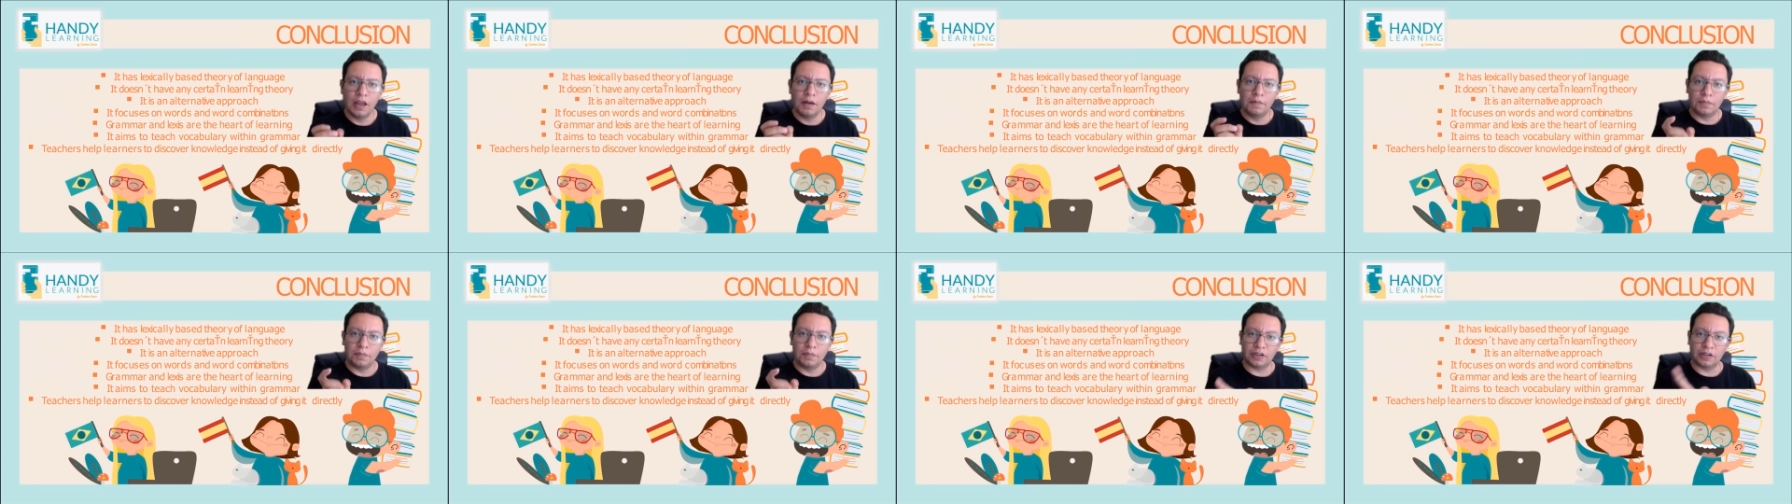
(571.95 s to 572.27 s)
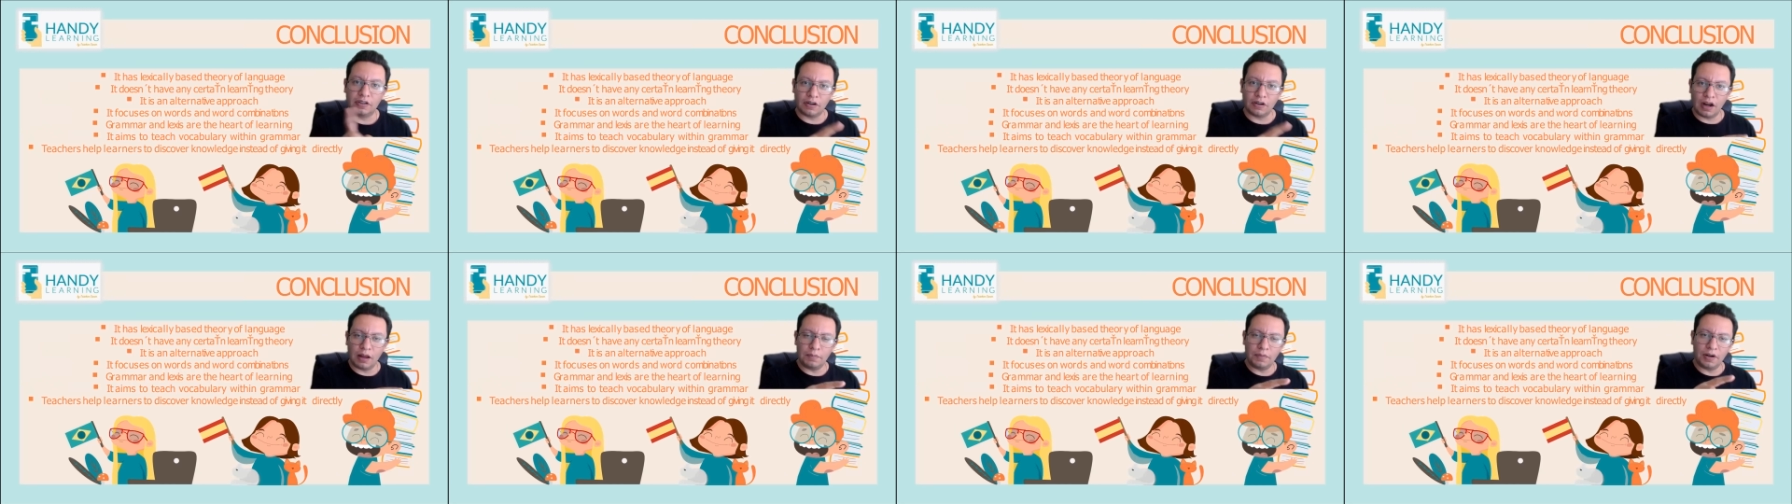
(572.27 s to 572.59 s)
but
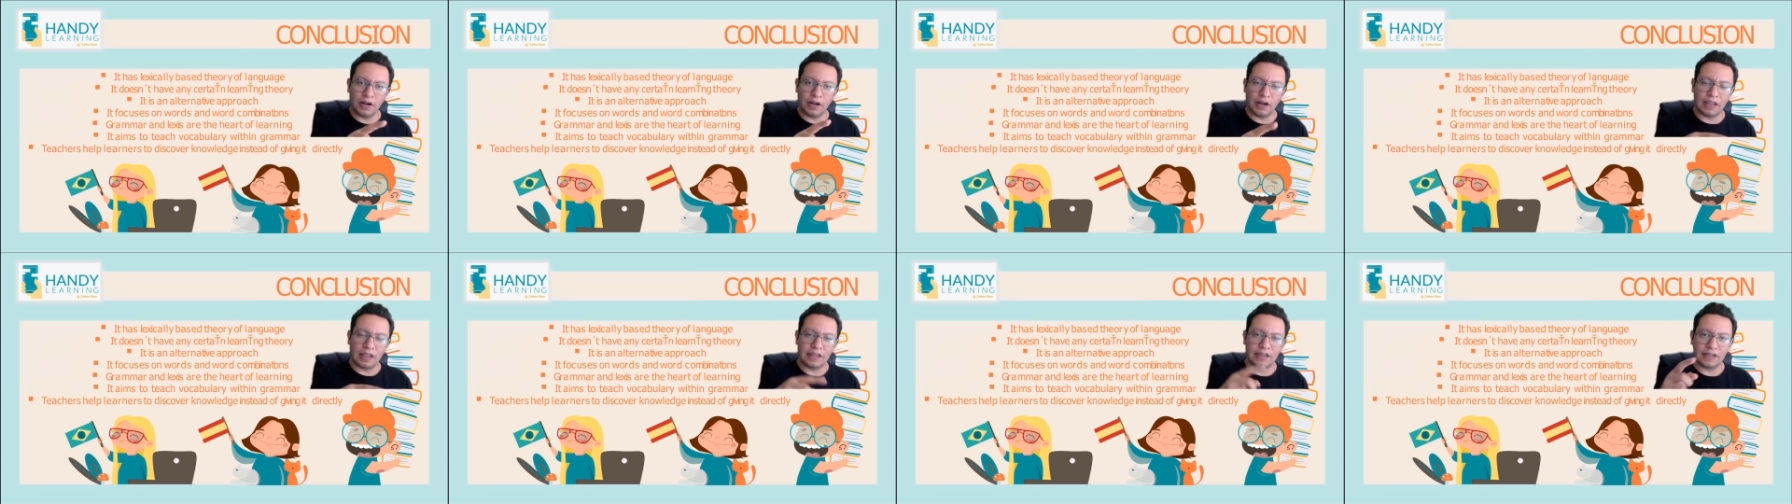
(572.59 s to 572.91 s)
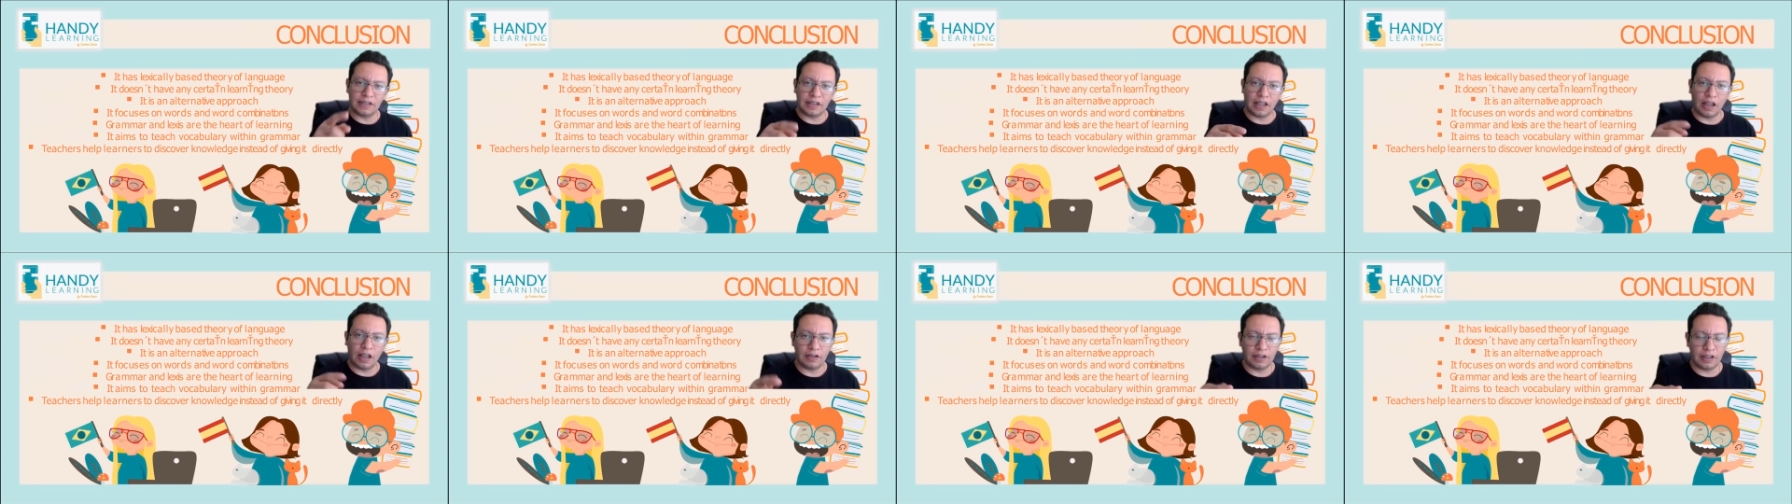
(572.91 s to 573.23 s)
grammar is
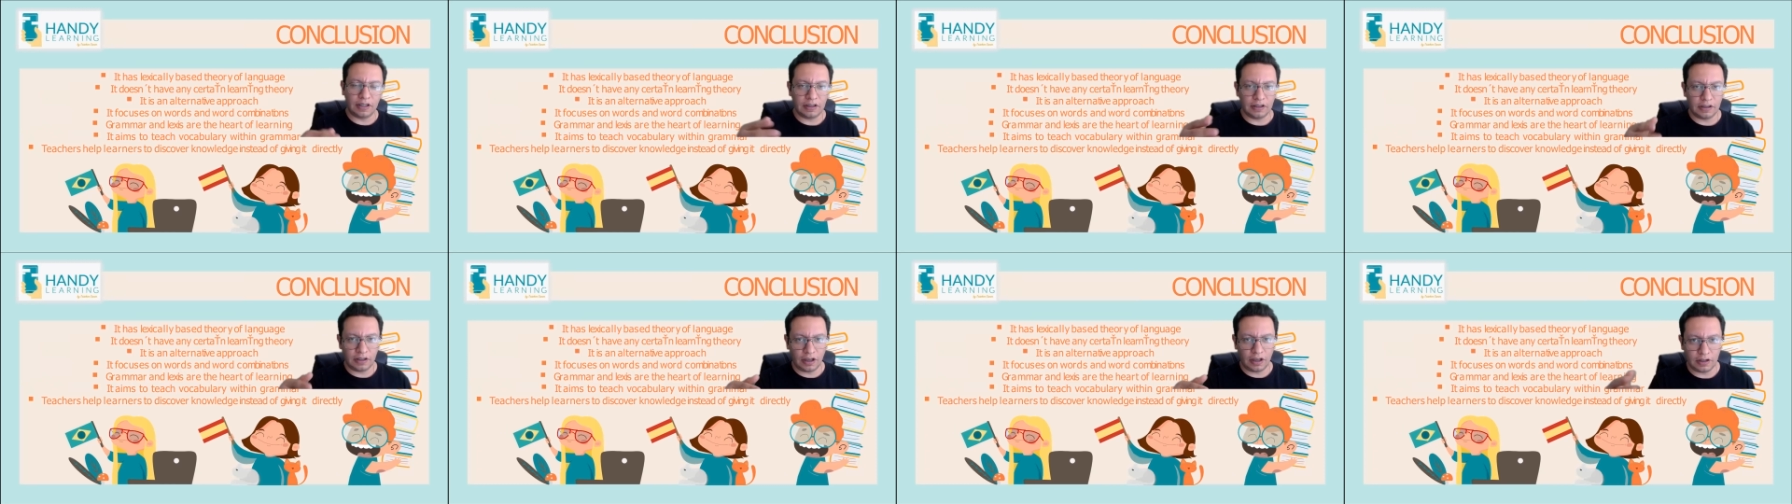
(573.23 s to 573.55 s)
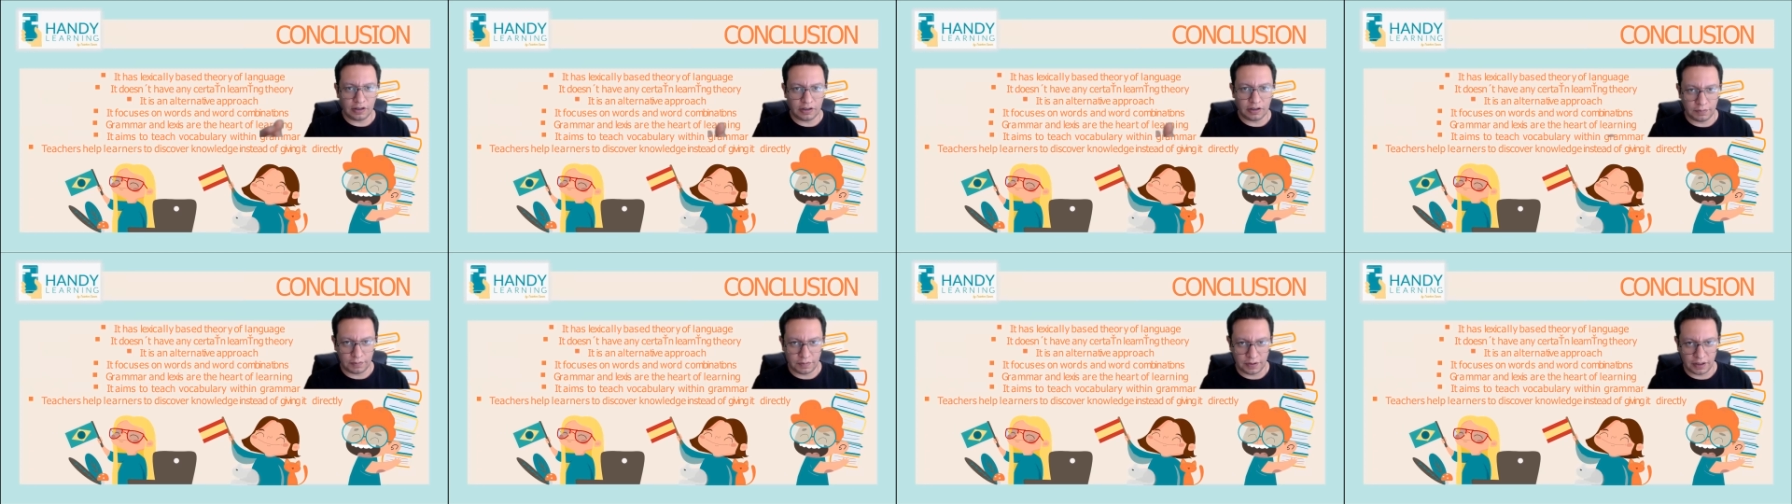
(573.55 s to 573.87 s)
taught
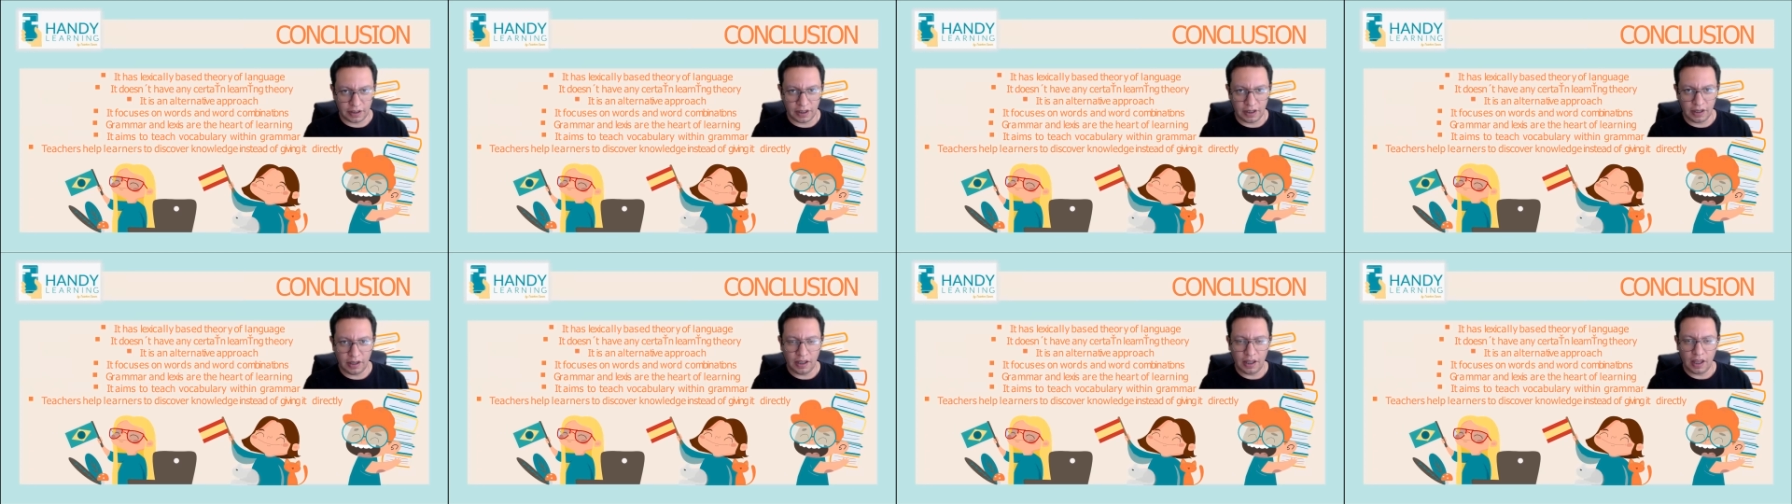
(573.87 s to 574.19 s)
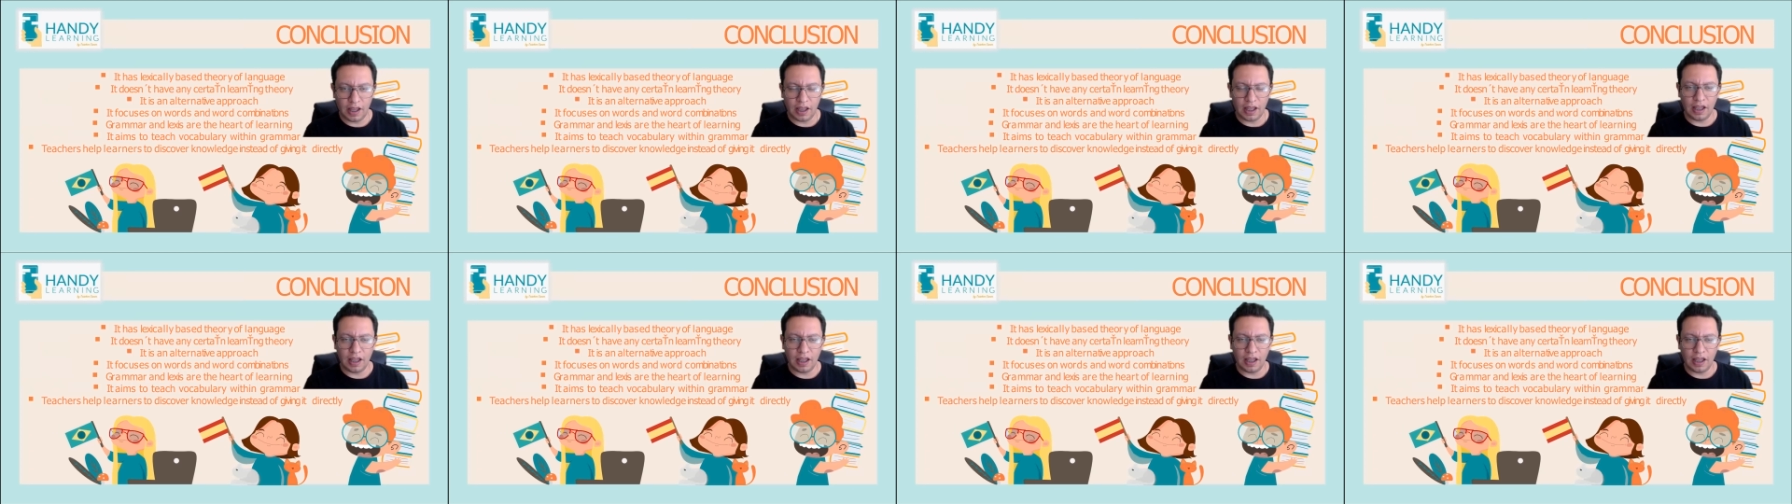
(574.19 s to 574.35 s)
inductively